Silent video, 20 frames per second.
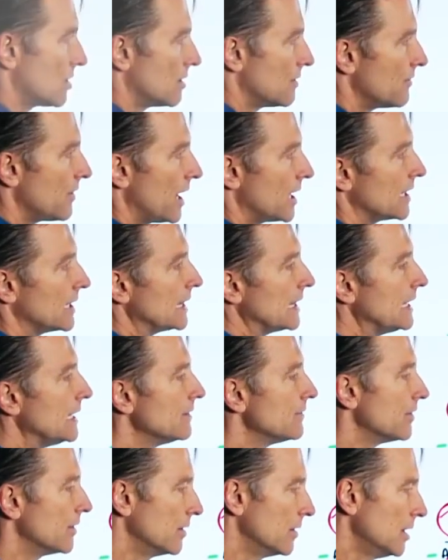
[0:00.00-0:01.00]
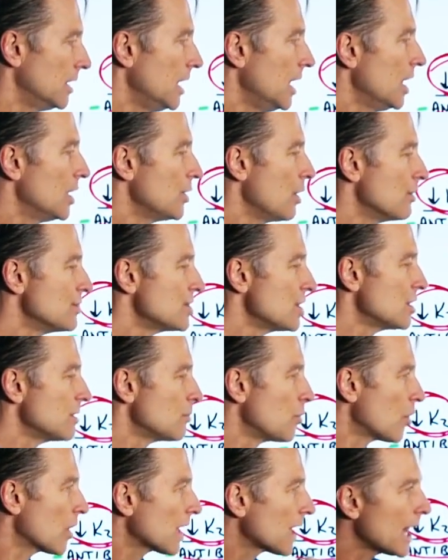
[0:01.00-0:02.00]
or a fatty liver. Those are the
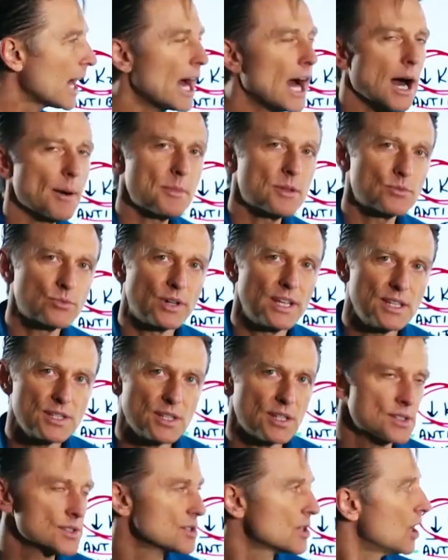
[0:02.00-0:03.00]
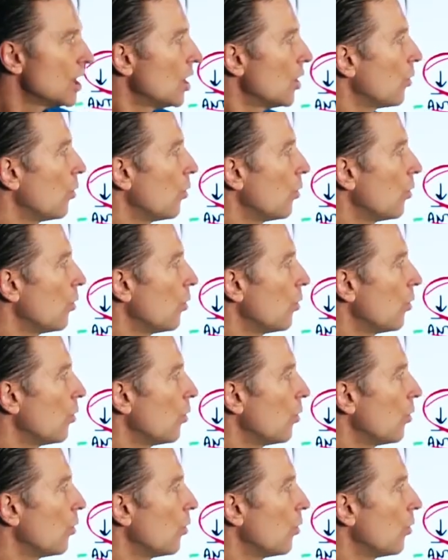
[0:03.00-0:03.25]
more common reasons